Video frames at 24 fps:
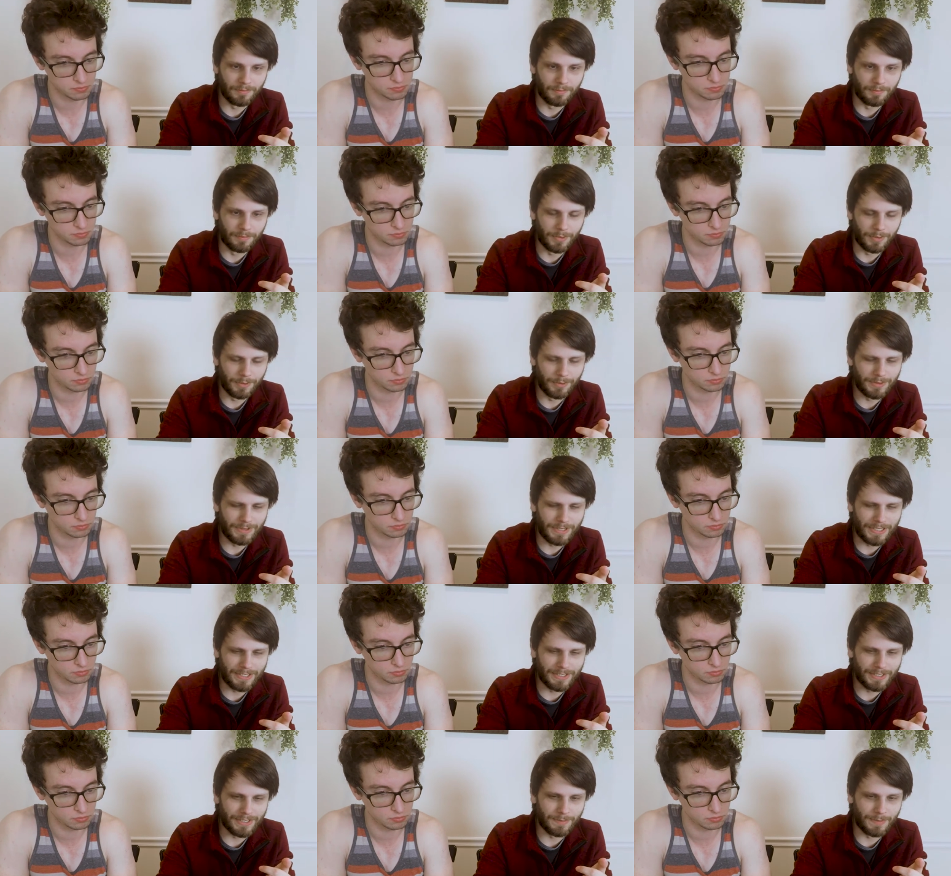Speaker 1: Blue
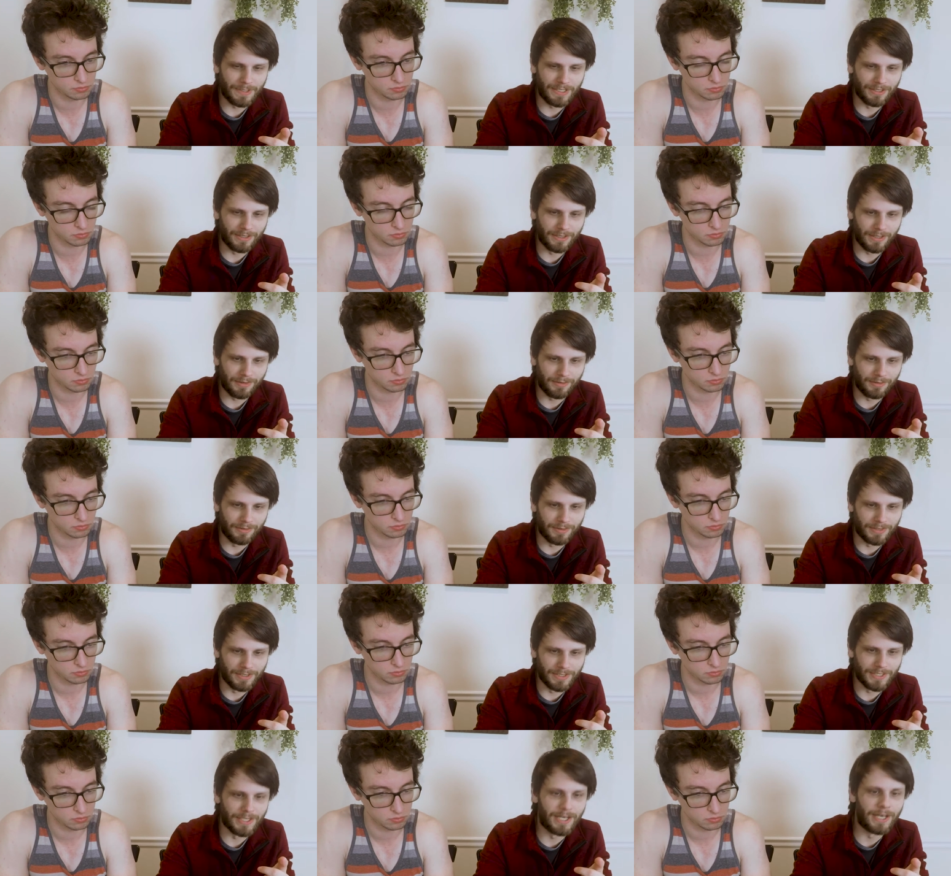tends to be the color
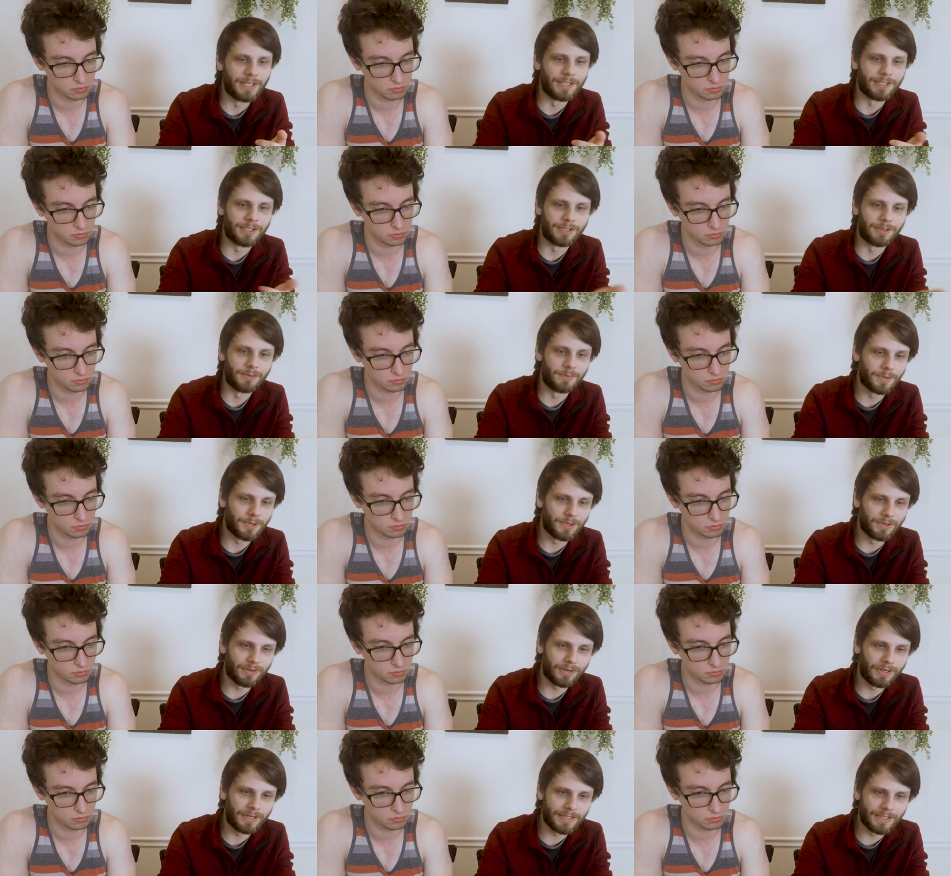that's not super
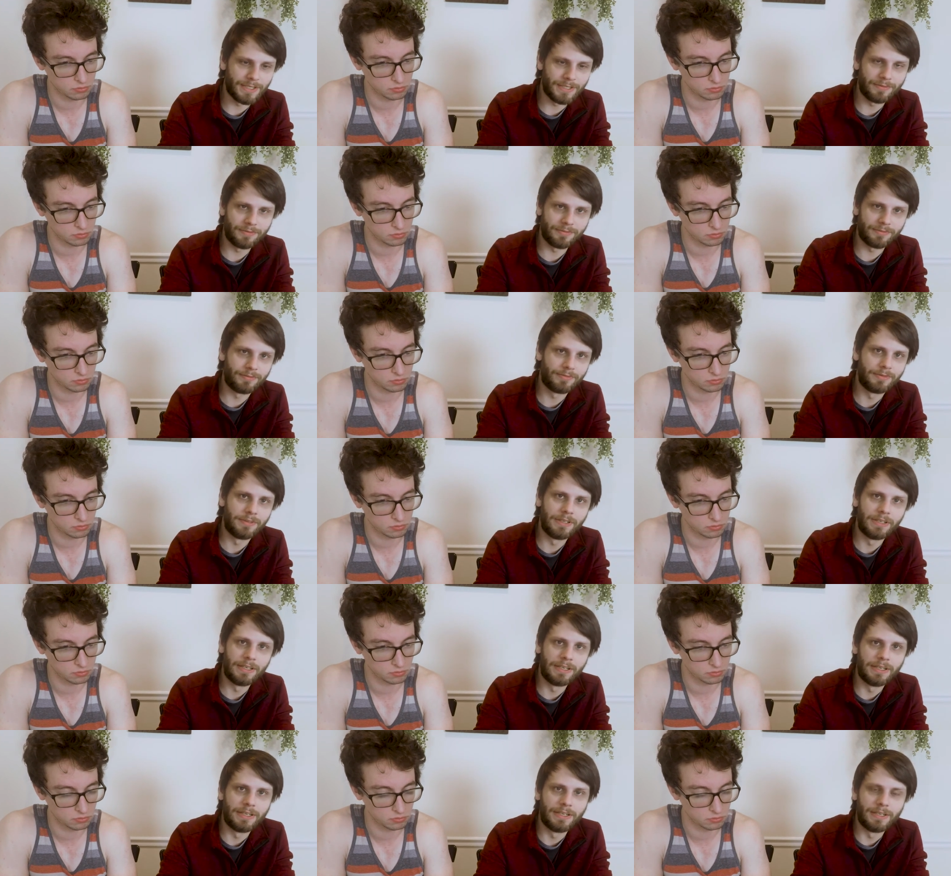aggressive.
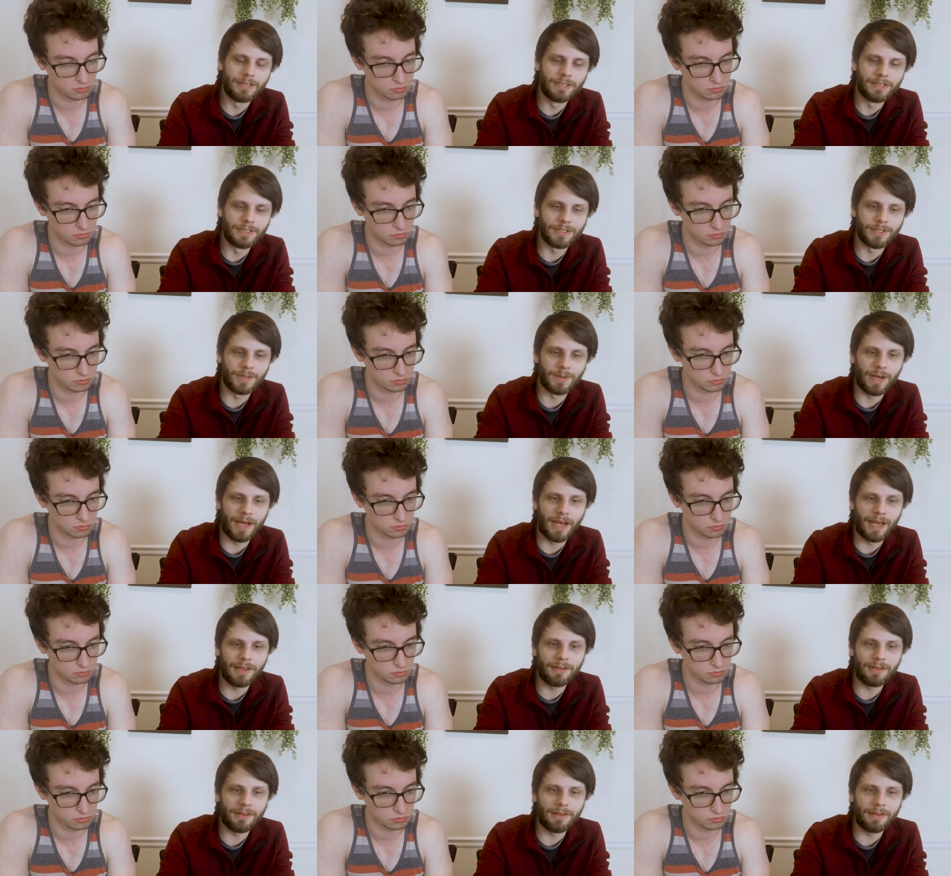So I